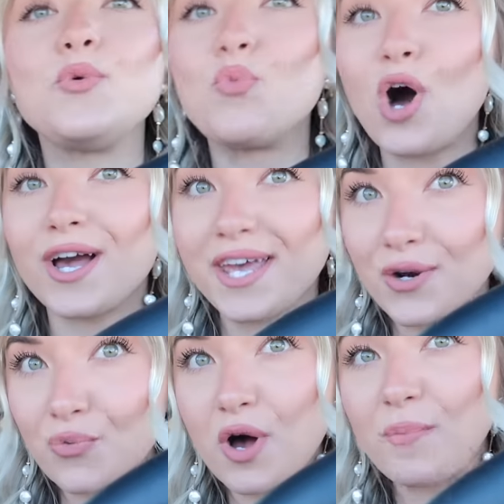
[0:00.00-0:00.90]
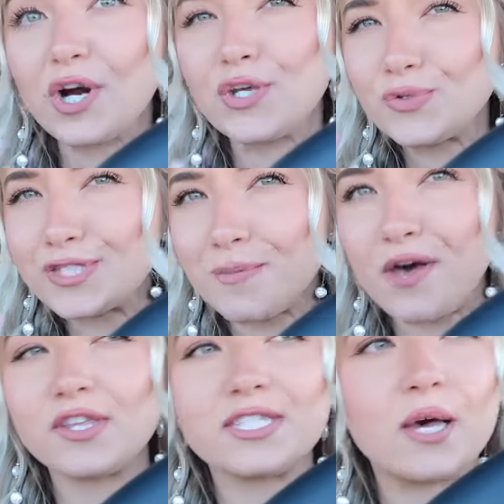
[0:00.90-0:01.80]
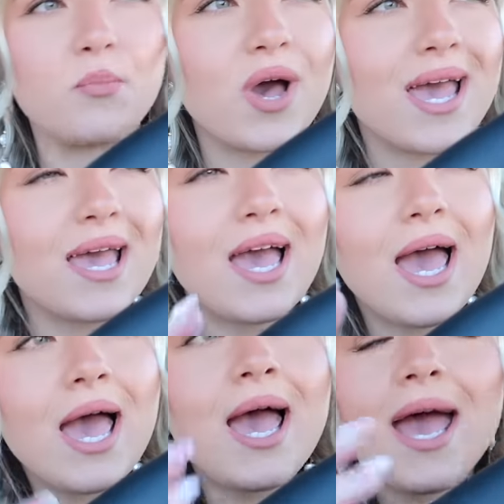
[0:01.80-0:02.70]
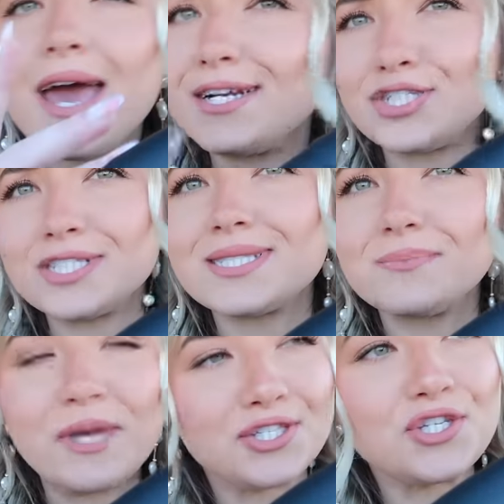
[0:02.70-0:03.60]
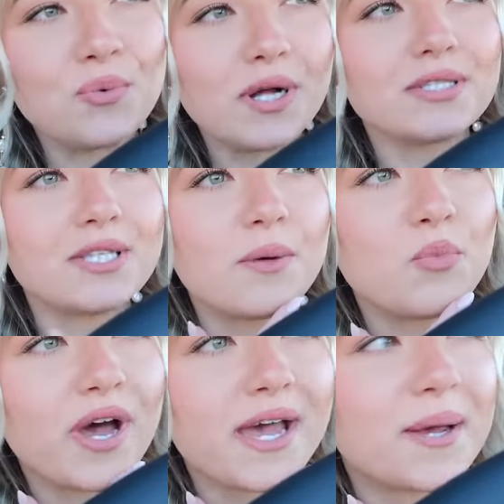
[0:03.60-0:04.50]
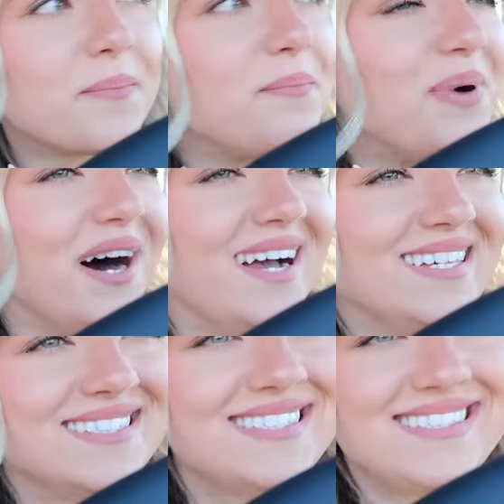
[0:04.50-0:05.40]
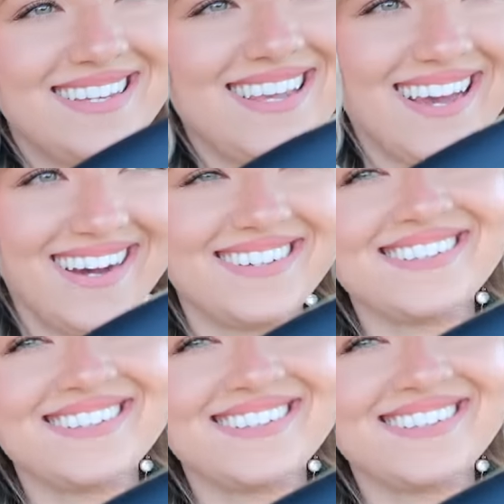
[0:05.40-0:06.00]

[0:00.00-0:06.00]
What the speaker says: you walk into Walmart, you smell the Subway. And it just makes you want Subway, but yeah.